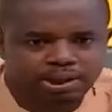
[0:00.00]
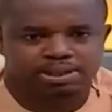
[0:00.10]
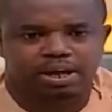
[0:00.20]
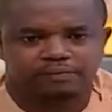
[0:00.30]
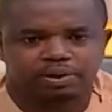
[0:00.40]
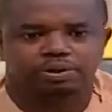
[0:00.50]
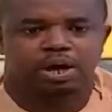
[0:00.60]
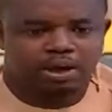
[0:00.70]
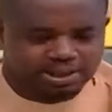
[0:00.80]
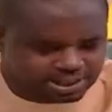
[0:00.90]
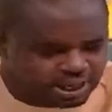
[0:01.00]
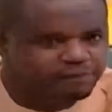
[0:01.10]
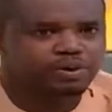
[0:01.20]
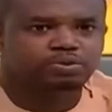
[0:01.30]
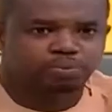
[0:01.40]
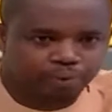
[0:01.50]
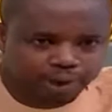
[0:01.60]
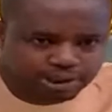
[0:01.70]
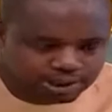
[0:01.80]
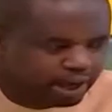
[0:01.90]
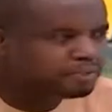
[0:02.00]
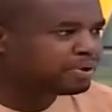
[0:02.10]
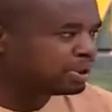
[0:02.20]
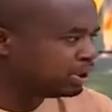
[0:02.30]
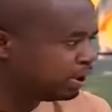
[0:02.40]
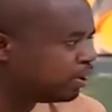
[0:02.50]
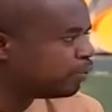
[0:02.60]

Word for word: Service, service will integrity will